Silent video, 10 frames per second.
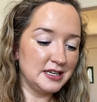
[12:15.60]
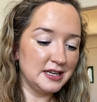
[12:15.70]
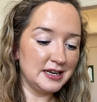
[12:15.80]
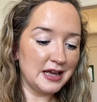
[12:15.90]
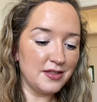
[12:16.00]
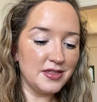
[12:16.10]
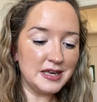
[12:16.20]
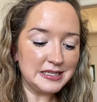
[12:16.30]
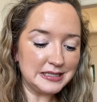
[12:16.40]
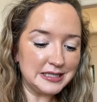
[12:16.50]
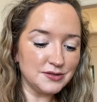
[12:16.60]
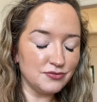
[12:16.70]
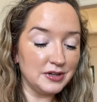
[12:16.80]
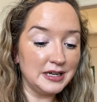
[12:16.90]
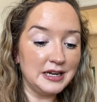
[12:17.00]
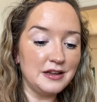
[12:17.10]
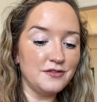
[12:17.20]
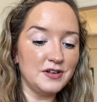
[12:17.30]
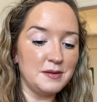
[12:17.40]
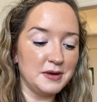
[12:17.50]
Now this is really
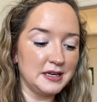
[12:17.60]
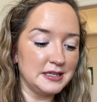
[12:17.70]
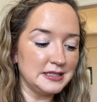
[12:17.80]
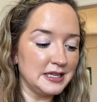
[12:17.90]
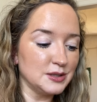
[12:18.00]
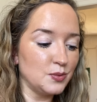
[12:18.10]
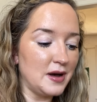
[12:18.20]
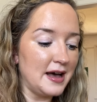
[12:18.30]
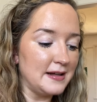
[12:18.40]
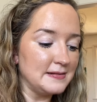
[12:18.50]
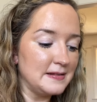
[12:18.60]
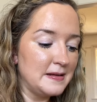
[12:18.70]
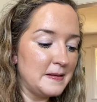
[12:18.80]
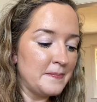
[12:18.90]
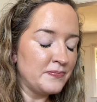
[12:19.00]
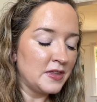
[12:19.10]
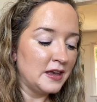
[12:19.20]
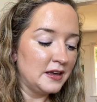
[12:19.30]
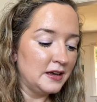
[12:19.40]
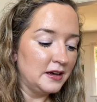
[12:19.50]
lovely because as well,
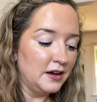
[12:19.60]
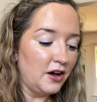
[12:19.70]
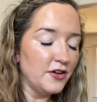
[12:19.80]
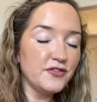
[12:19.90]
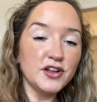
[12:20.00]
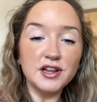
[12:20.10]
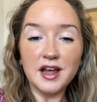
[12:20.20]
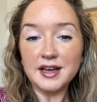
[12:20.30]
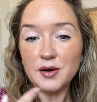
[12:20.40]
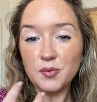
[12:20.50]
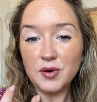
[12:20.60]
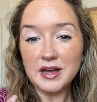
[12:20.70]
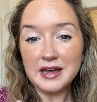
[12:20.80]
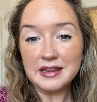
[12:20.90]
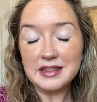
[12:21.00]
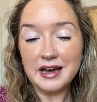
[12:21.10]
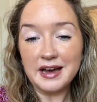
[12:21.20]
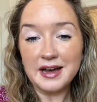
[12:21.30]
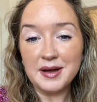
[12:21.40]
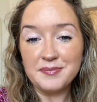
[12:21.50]
I feel like with
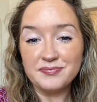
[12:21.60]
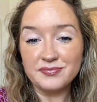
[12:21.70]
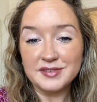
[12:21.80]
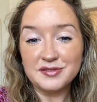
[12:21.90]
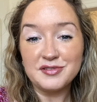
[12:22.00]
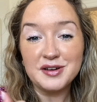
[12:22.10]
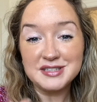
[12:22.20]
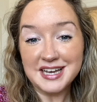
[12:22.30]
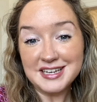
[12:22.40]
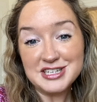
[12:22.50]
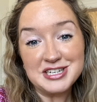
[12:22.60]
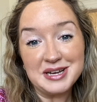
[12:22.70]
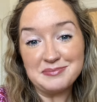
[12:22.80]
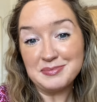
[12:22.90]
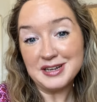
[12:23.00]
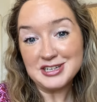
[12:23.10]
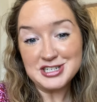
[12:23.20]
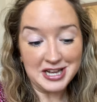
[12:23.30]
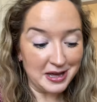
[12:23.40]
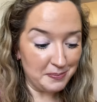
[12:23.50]
rosacea and
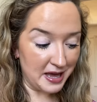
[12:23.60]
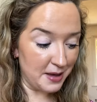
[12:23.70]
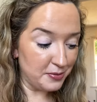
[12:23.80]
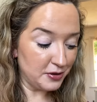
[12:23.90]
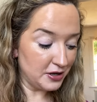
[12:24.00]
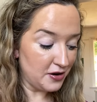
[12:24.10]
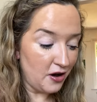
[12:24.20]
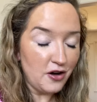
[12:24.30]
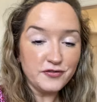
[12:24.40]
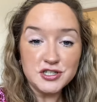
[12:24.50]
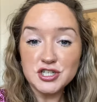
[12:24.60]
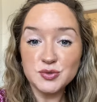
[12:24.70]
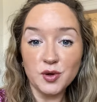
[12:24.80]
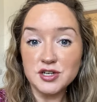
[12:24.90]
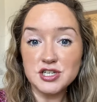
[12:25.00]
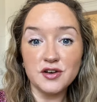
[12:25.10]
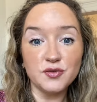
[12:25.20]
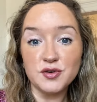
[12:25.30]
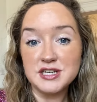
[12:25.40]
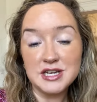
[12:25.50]
blusher, people can often just want to
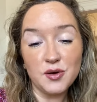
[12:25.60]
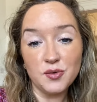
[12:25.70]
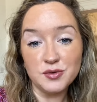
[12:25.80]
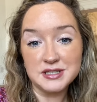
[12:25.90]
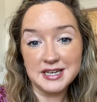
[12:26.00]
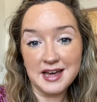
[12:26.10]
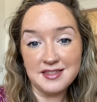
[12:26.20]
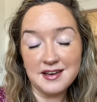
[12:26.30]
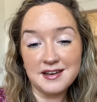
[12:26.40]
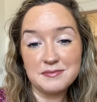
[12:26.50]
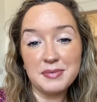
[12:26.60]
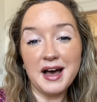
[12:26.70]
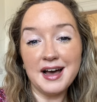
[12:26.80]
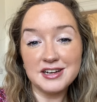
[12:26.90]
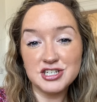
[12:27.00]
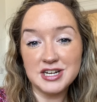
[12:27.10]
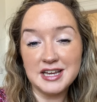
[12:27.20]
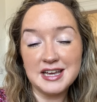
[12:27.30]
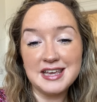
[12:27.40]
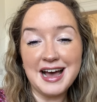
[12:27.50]
avoid it altogether. But
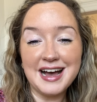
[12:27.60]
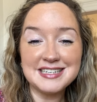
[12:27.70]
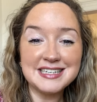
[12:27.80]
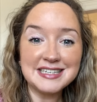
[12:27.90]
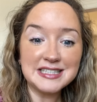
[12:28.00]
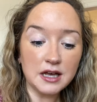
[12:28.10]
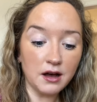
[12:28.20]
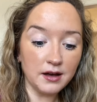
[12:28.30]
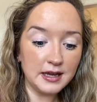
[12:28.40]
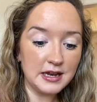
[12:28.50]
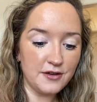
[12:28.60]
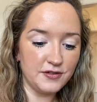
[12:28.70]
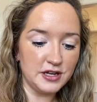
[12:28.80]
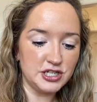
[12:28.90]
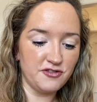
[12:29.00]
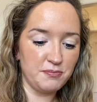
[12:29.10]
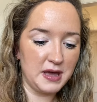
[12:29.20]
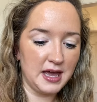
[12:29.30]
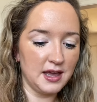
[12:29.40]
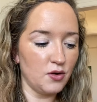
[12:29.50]
actually, adding a tiny flush of
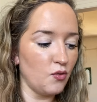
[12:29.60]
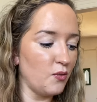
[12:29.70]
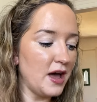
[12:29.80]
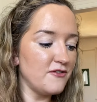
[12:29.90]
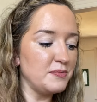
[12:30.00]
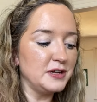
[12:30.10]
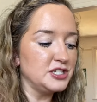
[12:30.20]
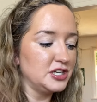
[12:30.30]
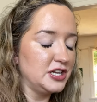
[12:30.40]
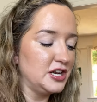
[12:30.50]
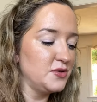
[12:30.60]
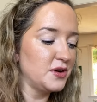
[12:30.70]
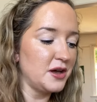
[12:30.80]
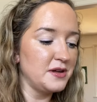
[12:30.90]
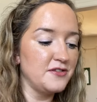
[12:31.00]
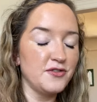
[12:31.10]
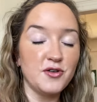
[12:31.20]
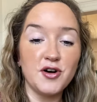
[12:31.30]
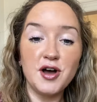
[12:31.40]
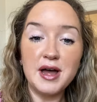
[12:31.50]
pink or whatever blusher colour you're going
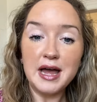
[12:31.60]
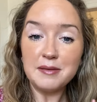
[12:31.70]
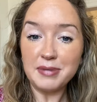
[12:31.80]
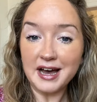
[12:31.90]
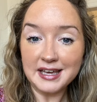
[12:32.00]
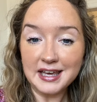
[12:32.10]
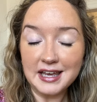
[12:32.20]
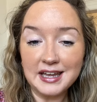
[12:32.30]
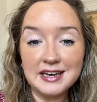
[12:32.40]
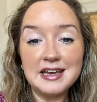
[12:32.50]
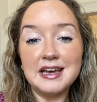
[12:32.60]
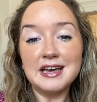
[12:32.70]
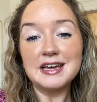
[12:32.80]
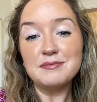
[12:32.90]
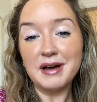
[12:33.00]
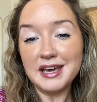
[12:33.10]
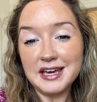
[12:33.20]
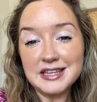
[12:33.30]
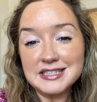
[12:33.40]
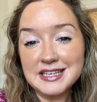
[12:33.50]
for back in can
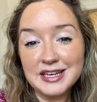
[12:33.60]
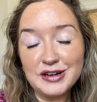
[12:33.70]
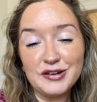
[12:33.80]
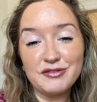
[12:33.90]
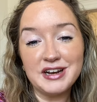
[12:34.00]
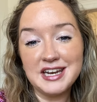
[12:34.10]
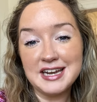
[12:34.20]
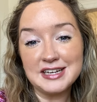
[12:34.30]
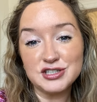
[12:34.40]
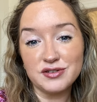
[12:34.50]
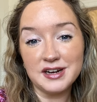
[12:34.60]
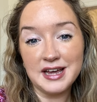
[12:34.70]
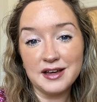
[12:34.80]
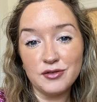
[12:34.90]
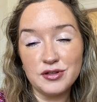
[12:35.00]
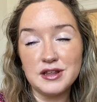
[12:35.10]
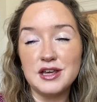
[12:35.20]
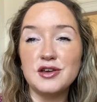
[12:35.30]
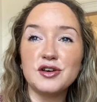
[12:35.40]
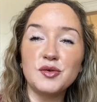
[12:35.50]
make the skin look really natural and healthy.
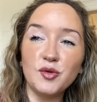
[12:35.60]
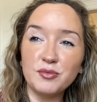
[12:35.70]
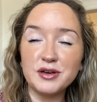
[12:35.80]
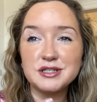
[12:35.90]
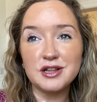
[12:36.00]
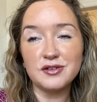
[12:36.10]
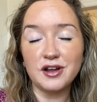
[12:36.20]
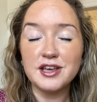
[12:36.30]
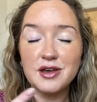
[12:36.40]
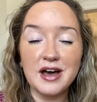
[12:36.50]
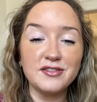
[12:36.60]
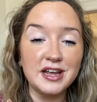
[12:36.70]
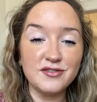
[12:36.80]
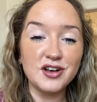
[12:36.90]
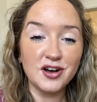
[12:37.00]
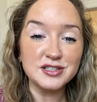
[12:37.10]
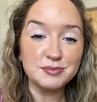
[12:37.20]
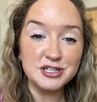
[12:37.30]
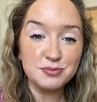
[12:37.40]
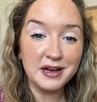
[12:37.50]
You can almost look like you haven't even got as
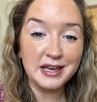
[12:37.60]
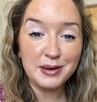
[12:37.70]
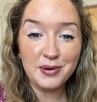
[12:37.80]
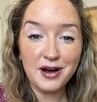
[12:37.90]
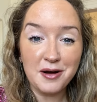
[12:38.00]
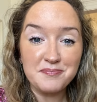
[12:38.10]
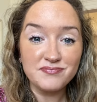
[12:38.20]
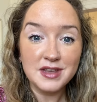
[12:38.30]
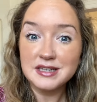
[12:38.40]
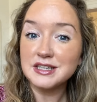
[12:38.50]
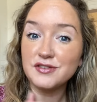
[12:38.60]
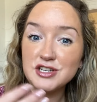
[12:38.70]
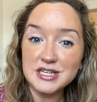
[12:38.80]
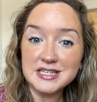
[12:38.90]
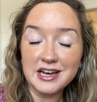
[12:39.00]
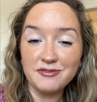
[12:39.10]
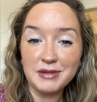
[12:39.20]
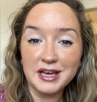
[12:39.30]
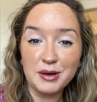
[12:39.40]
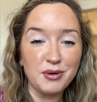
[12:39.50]
much makeup on, because if you did have
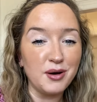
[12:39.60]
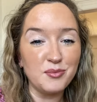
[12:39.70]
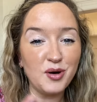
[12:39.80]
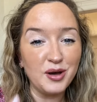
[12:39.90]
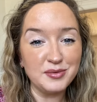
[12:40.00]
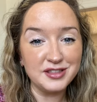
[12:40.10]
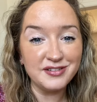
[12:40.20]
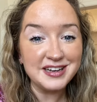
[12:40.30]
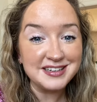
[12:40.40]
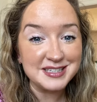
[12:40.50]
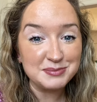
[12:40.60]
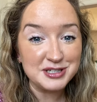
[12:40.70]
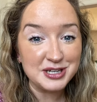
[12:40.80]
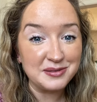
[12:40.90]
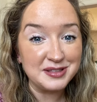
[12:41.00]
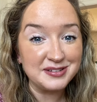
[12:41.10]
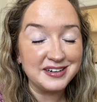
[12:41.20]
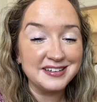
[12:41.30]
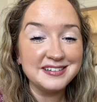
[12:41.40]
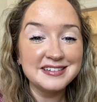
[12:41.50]
makeup on, why would the redness be showing
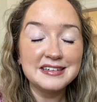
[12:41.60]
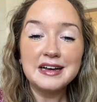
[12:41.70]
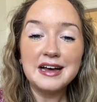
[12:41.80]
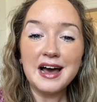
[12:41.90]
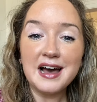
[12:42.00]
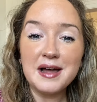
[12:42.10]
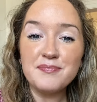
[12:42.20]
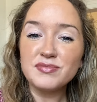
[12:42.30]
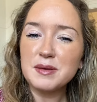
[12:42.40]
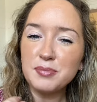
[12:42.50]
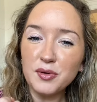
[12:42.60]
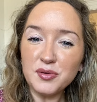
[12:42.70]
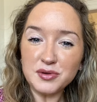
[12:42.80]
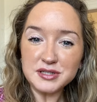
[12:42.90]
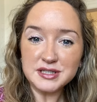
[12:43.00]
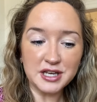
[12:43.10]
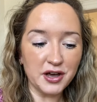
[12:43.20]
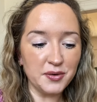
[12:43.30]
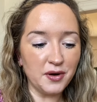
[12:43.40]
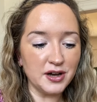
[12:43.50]
through? But
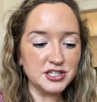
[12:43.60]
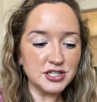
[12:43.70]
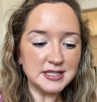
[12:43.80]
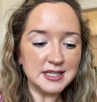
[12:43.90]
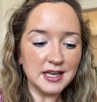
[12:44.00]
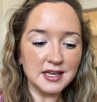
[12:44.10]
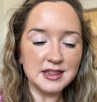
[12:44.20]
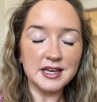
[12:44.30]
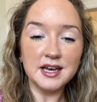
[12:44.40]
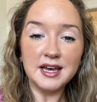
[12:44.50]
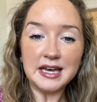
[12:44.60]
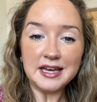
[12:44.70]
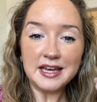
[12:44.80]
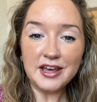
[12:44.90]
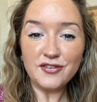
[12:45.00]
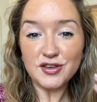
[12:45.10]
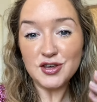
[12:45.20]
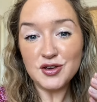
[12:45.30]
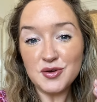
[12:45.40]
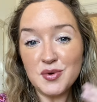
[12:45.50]
also, I just think that if
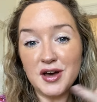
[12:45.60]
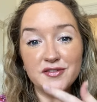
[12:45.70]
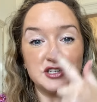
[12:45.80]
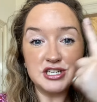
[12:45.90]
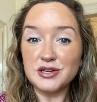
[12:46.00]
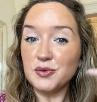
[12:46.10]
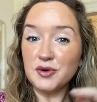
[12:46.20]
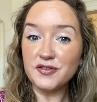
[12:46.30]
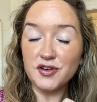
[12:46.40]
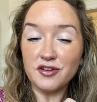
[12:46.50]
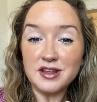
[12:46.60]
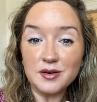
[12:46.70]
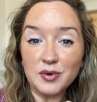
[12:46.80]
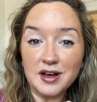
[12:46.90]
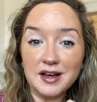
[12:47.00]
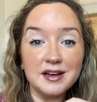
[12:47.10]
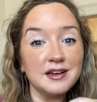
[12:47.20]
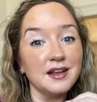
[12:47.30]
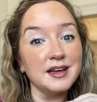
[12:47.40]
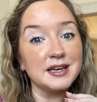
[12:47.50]
you have done all of your other work,
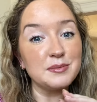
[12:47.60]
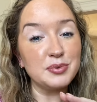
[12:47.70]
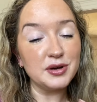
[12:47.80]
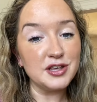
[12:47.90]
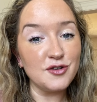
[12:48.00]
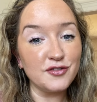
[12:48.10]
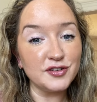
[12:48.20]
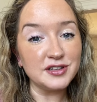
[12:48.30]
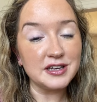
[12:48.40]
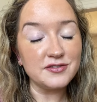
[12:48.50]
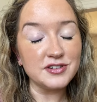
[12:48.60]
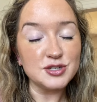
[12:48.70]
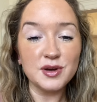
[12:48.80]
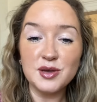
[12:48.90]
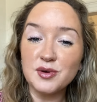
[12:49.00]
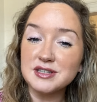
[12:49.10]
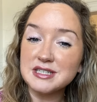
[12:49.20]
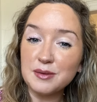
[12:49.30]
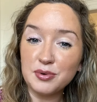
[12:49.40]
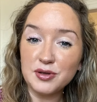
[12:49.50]
like putting your full coverage where you want
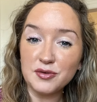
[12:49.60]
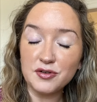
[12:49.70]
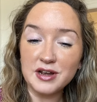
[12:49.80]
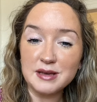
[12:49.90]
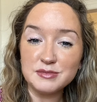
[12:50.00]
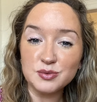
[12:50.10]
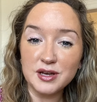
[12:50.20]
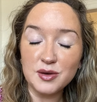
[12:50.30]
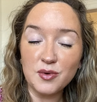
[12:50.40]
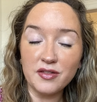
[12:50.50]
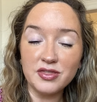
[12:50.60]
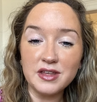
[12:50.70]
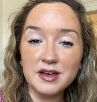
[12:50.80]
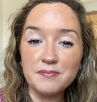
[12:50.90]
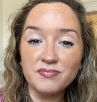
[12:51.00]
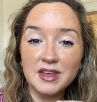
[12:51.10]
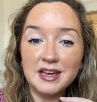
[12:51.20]
it, put your creams where you want them,